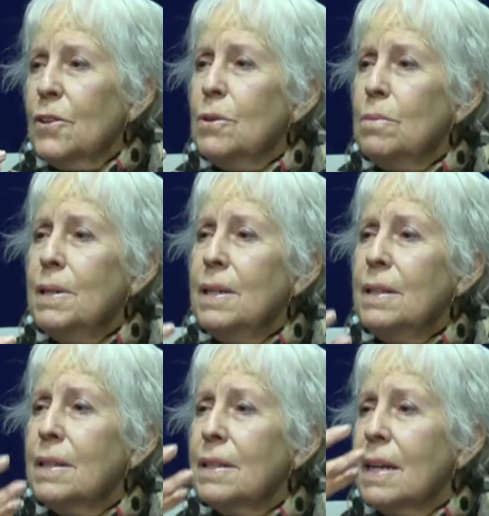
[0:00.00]
you
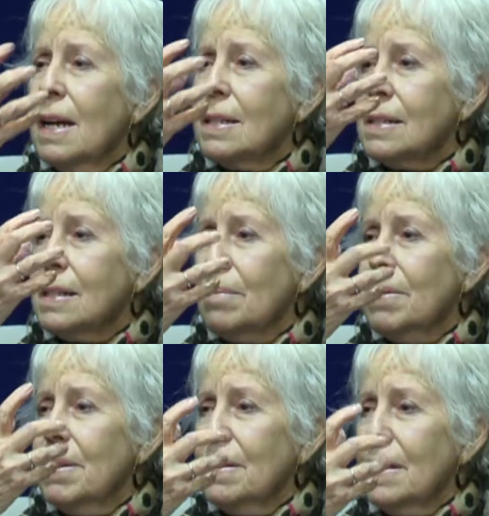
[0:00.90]
mean that that's
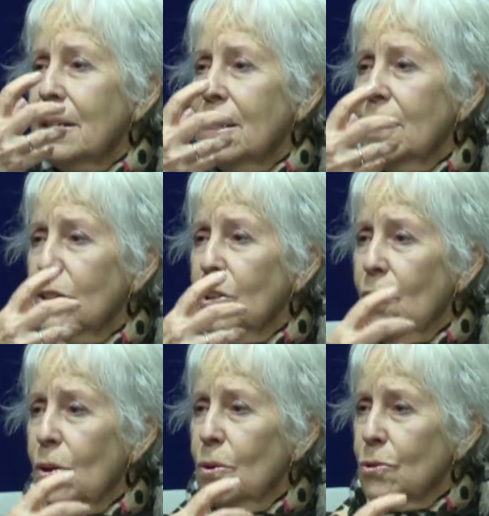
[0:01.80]
something that can
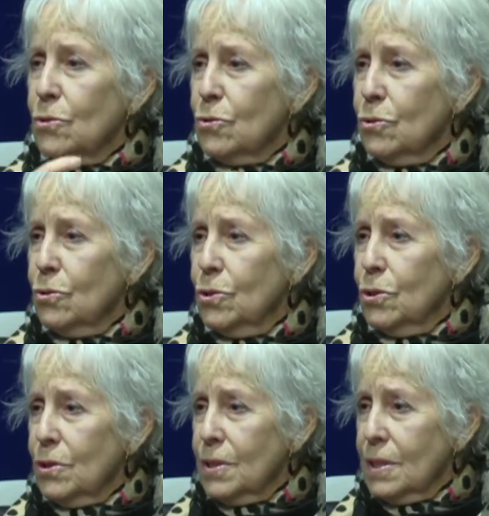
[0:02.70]
go through
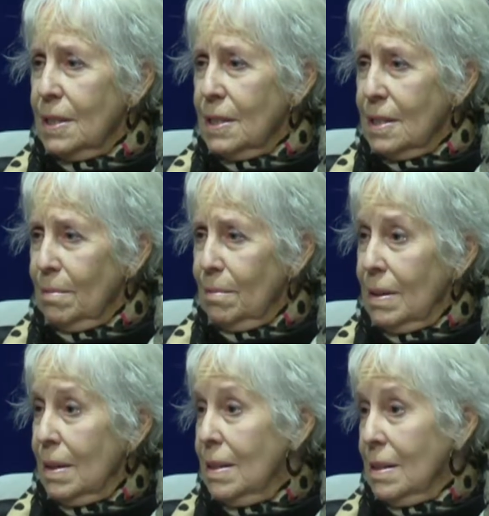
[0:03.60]
your system
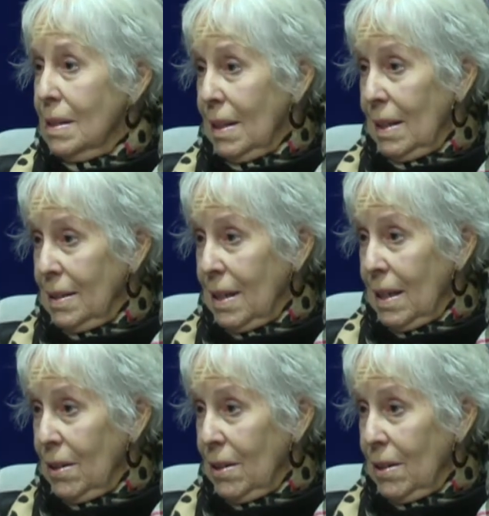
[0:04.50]
easily, is that